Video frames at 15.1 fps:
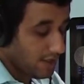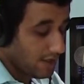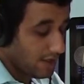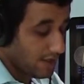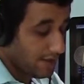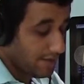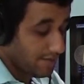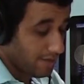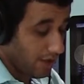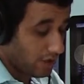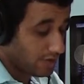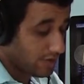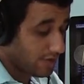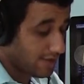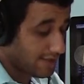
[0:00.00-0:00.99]

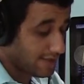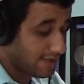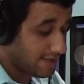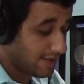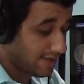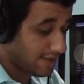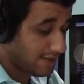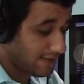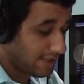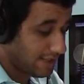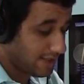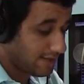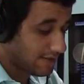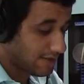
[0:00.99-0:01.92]
On 2017